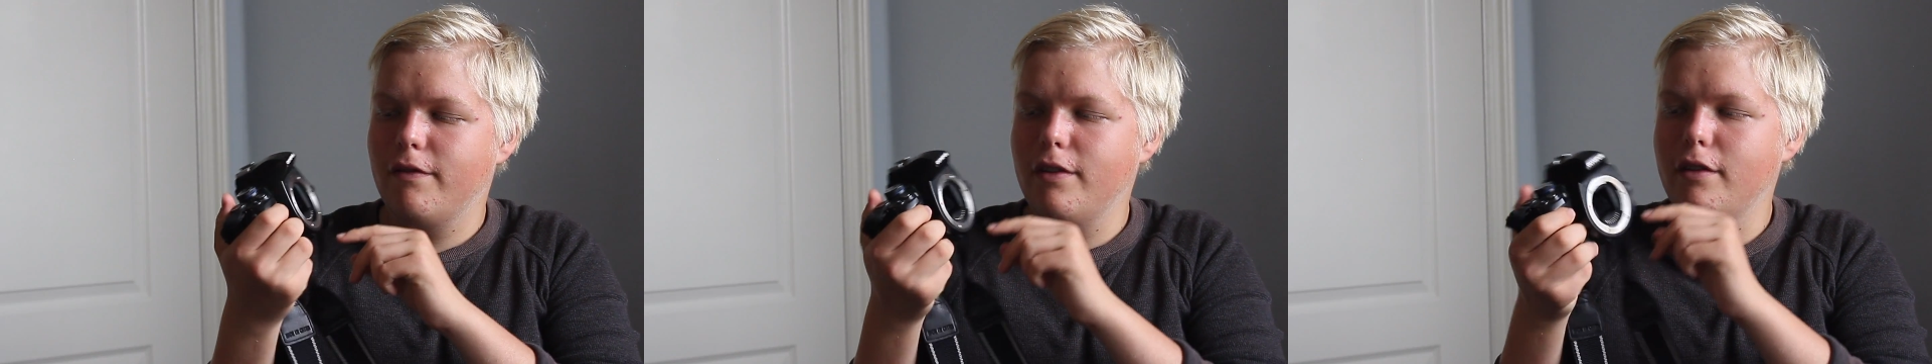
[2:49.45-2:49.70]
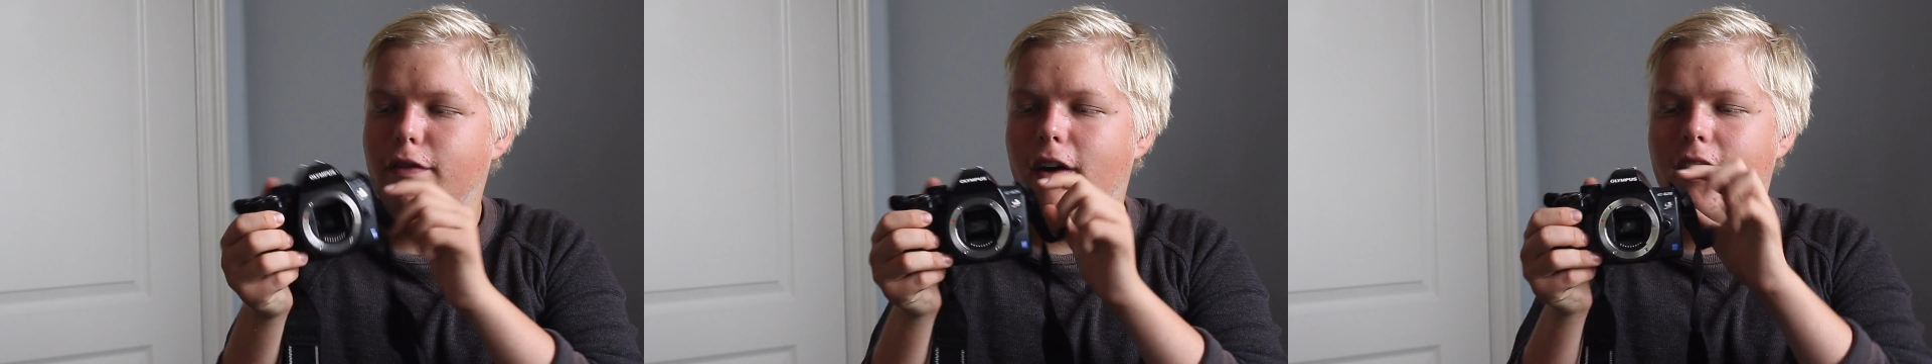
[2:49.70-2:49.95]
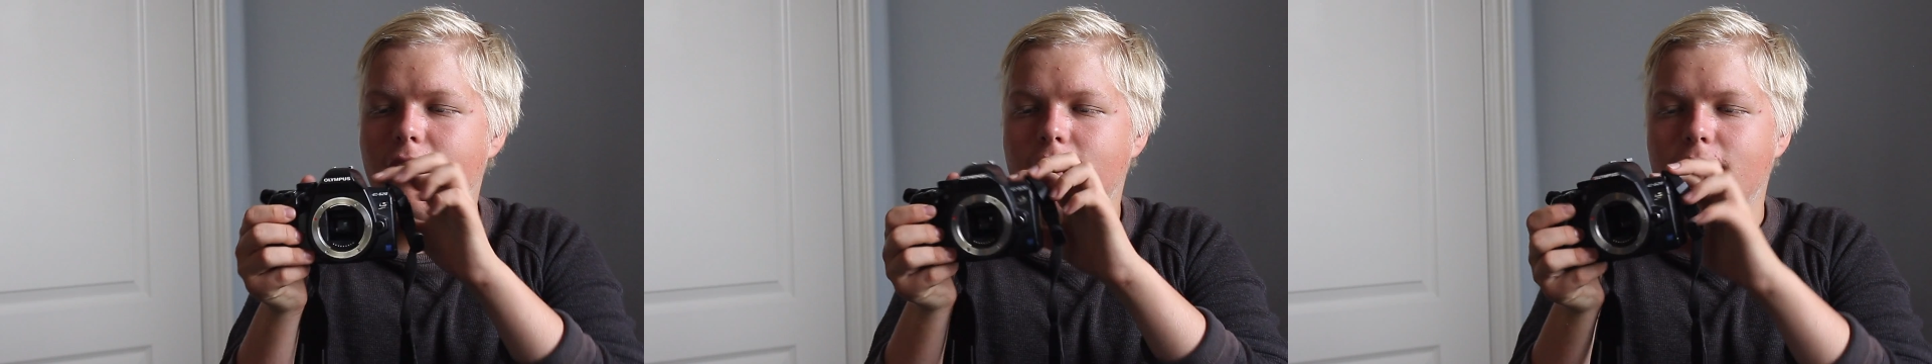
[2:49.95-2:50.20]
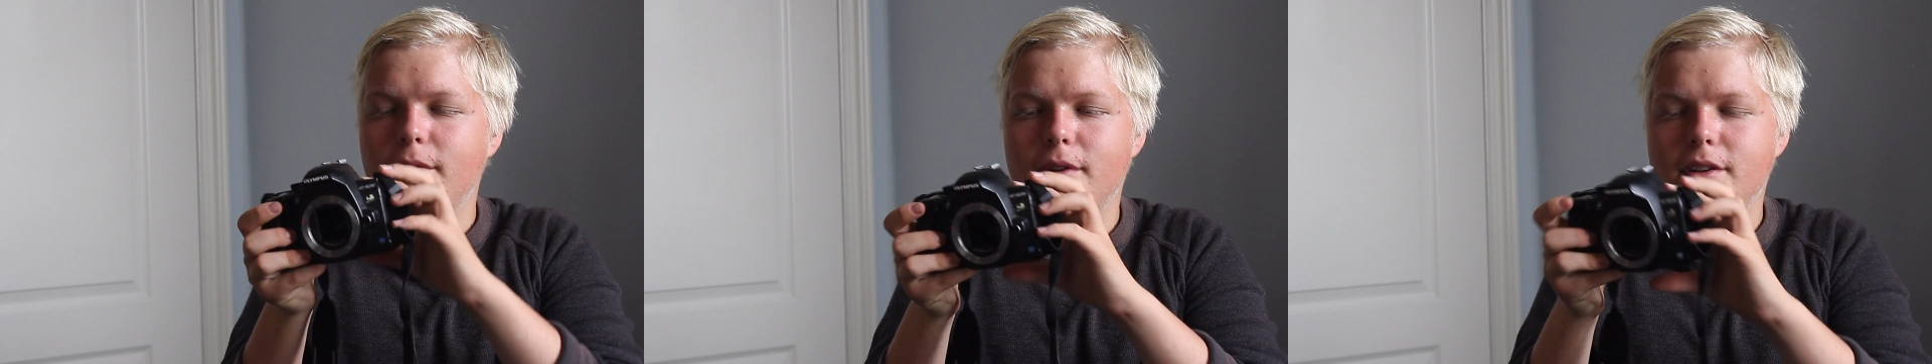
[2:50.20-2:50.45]

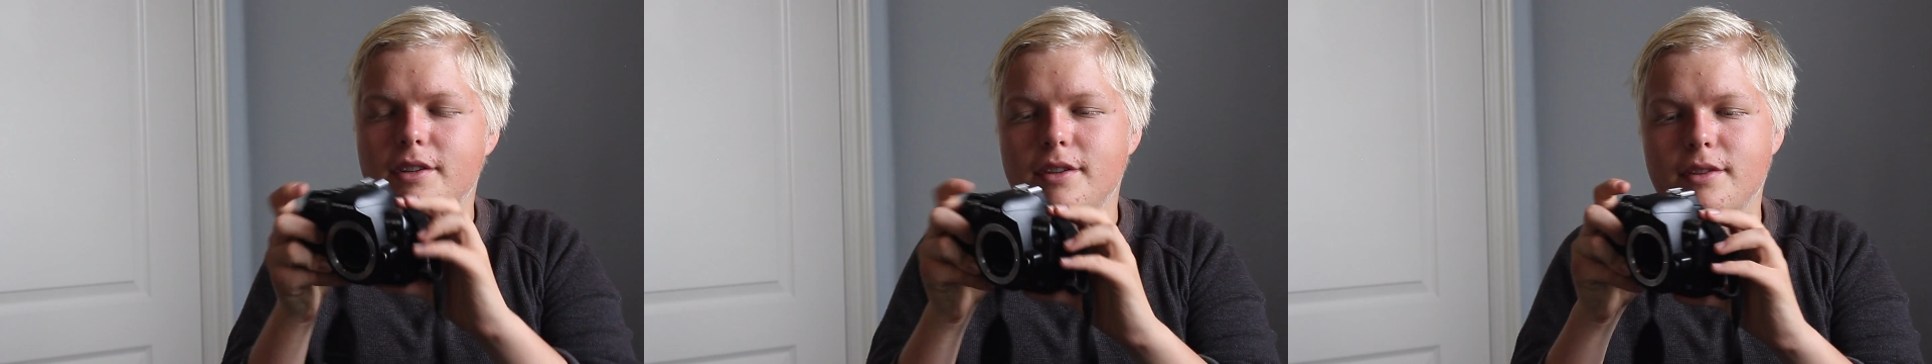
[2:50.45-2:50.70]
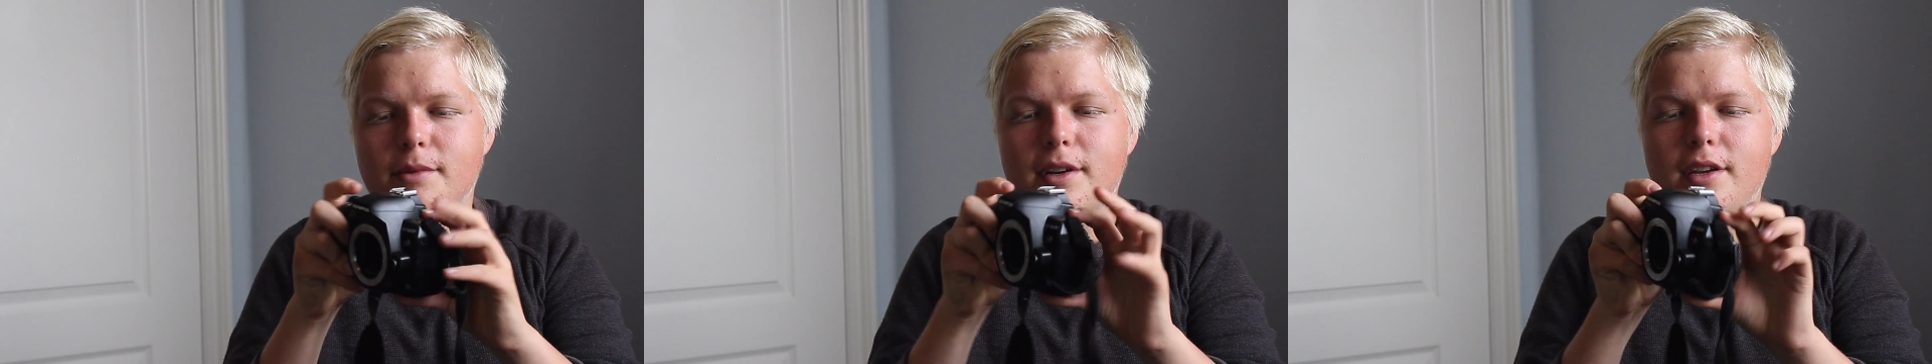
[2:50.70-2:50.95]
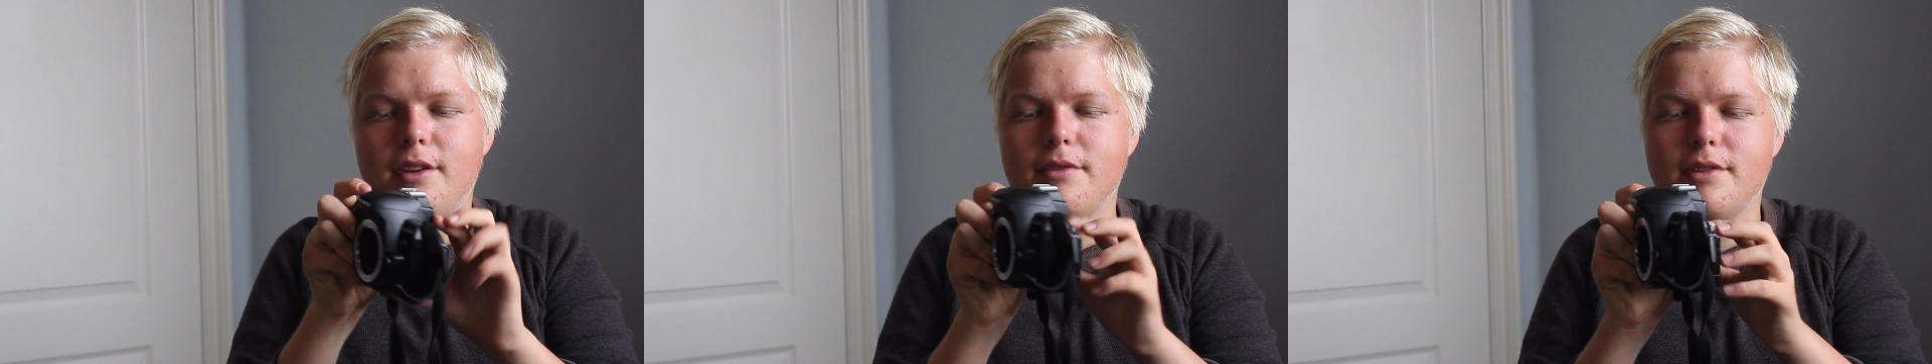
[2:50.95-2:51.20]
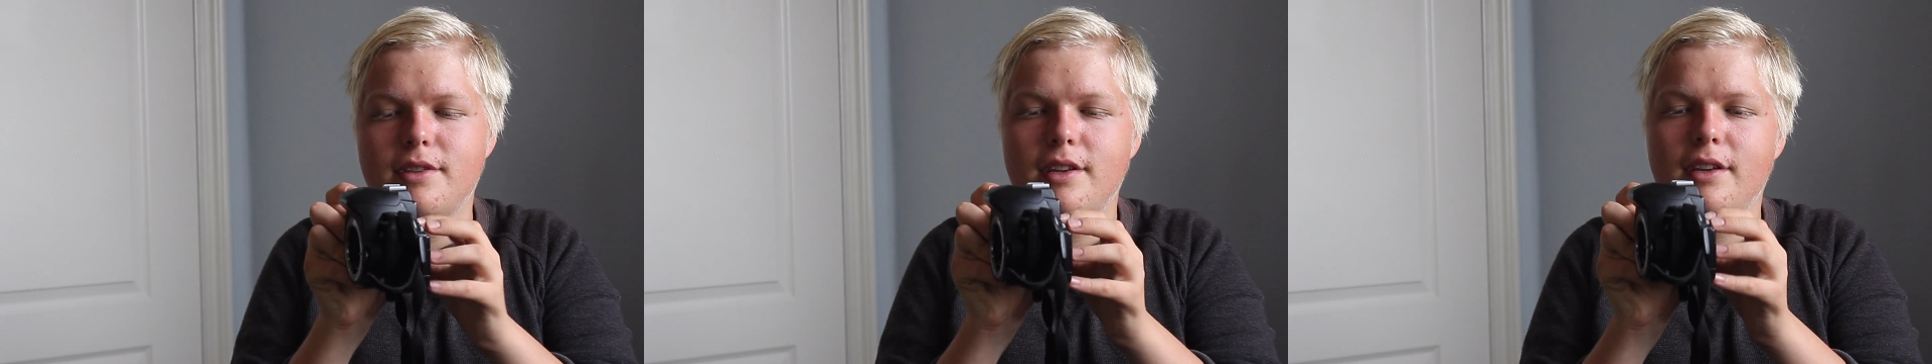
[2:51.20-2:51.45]
viewfinder, which is where you
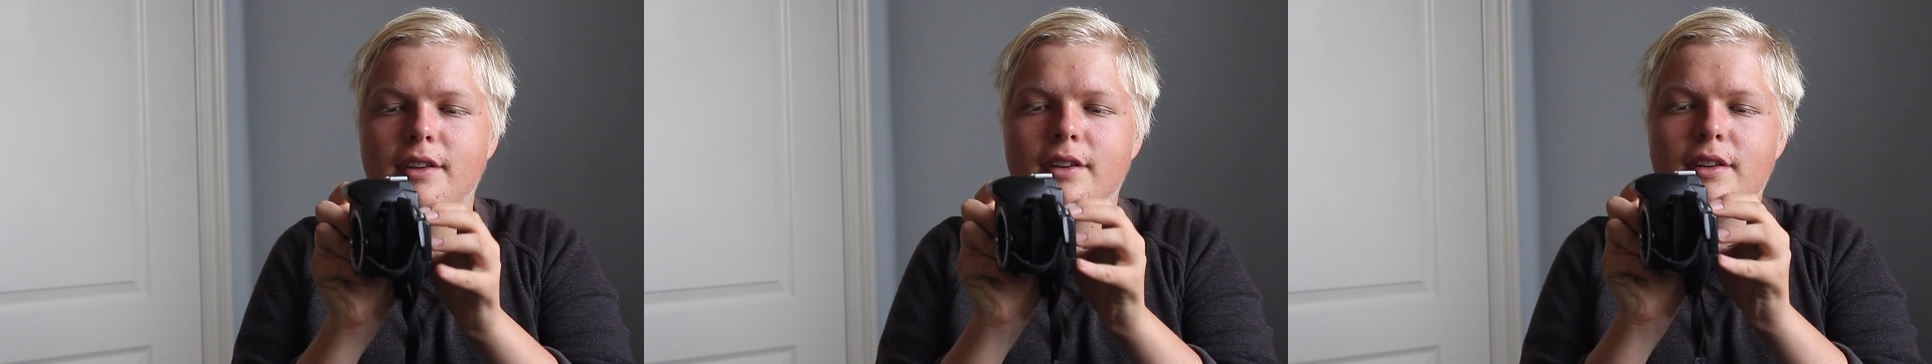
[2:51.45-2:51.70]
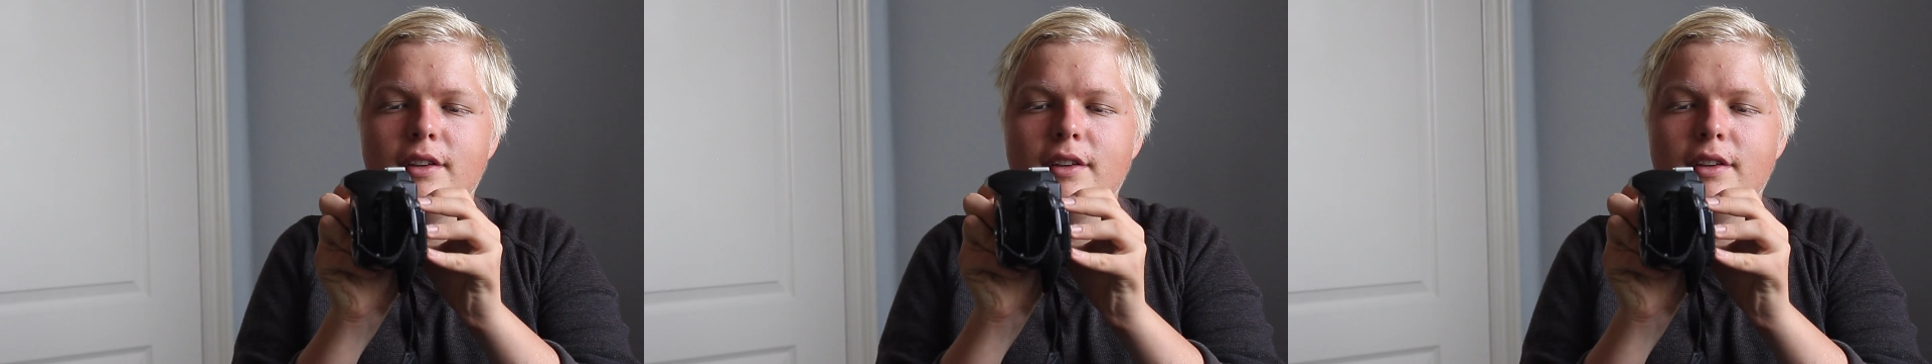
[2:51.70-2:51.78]
see